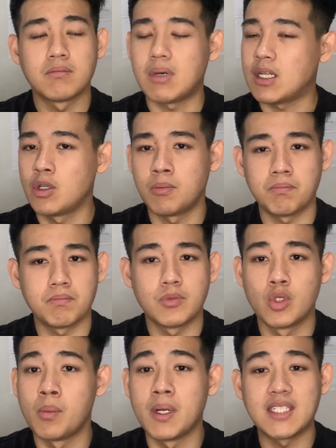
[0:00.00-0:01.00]
But nope,
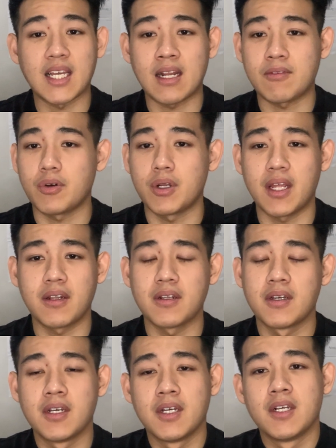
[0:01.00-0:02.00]
nobody signed up for that.
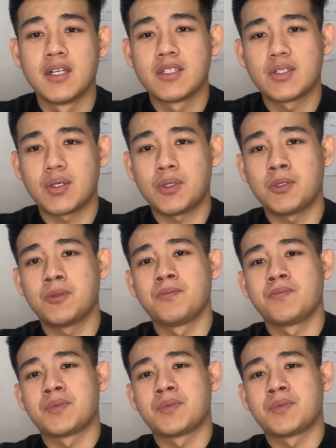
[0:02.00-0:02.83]
So